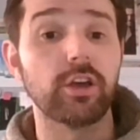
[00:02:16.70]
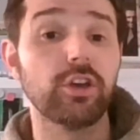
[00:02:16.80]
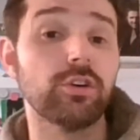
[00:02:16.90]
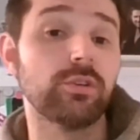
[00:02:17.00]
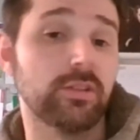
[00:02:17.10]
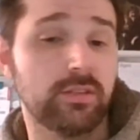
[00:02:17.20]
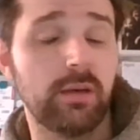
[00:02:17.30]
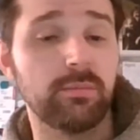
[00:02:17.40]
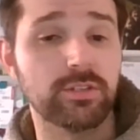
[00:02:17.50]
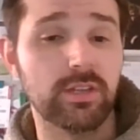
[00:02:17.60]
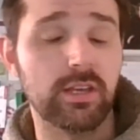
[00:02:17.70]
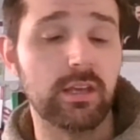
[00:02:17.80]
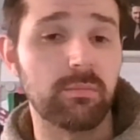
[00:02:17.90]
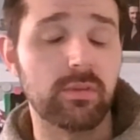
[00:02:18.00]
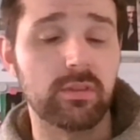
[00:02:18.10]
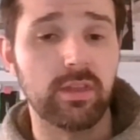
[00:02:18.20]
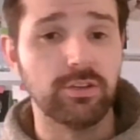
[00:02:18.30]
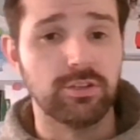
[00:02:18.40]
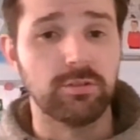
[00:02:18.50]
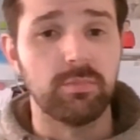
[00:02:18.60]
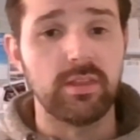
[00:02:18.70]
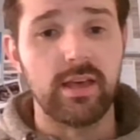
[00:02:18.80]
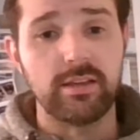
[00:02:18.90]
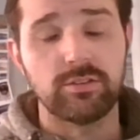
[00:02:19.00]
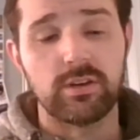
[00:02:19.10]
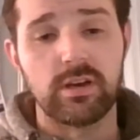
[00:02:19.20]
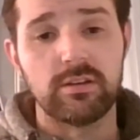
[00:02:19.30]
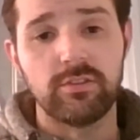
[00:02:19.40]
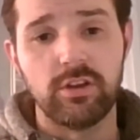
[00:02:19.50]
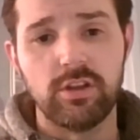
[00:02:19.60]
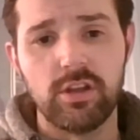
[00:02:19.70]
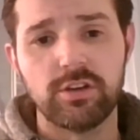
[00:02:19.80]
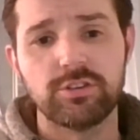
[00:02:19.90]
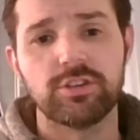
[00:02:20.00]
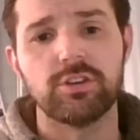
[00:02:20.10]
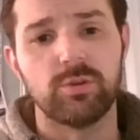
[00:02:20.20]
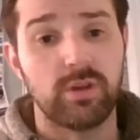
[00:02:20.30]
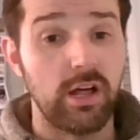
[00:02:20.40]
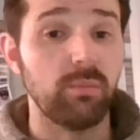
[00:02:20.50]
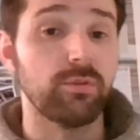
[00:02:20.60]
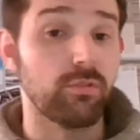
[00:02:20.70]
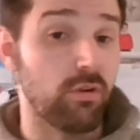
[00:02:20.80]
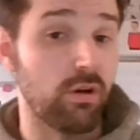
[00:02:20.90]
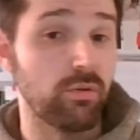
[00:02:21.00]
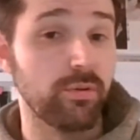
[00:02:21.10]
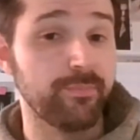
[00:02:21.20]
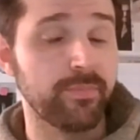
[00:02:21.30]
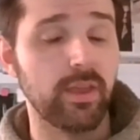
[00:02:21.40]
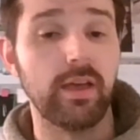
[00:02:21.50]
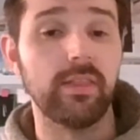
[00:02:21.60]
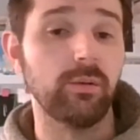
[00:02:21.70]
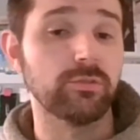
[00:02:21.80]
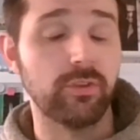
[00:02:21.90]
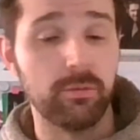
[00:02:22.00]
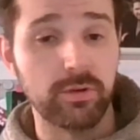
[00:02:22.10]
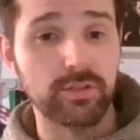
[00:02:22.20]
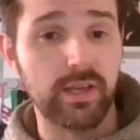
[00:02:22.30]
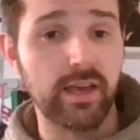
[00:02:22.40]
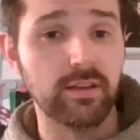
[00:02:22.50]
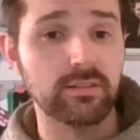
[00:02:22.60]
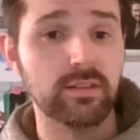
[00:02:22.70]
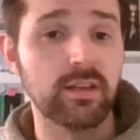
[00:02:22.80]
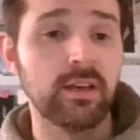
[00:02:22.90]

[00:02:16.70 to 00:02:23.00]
good established team, they should be there to kind of nurture you and help you grow. And that was very much the case.